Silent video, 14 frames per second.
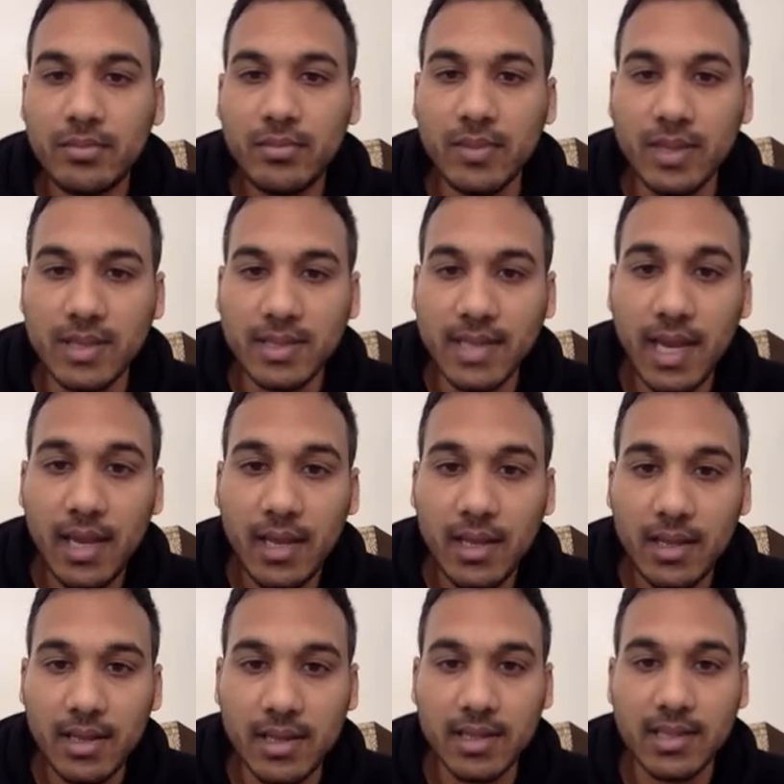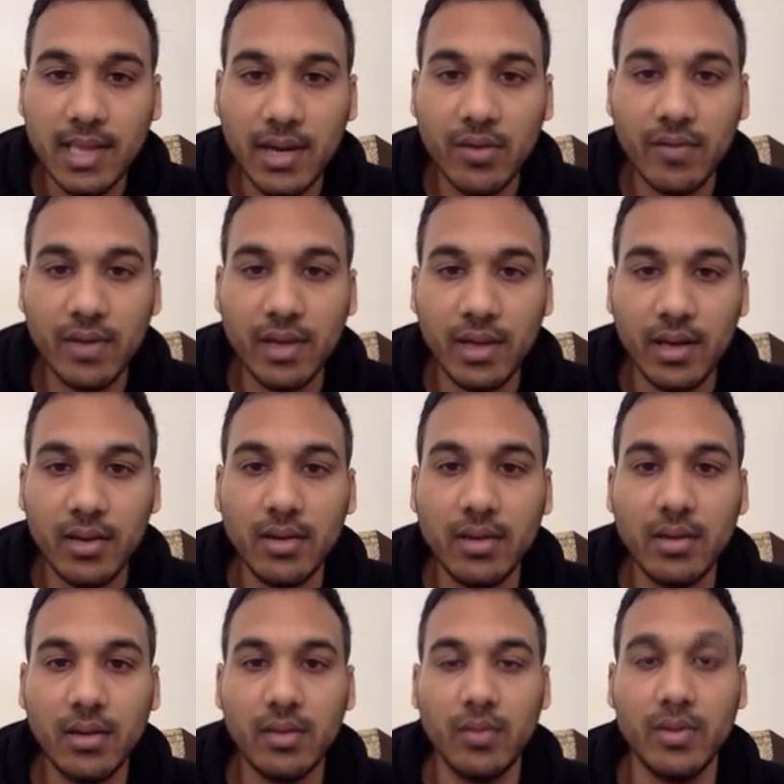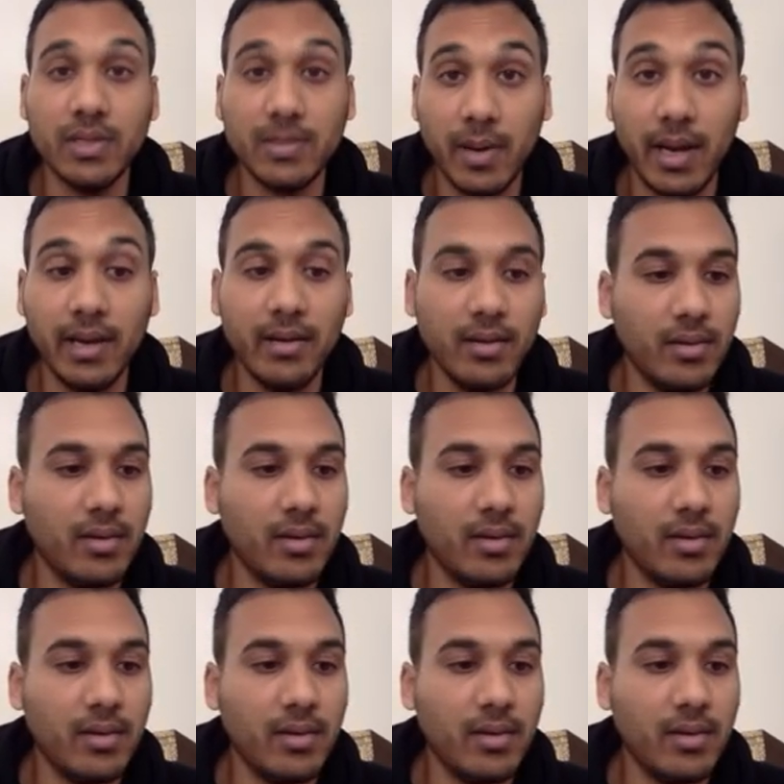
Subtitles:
say this land over here, which is mine,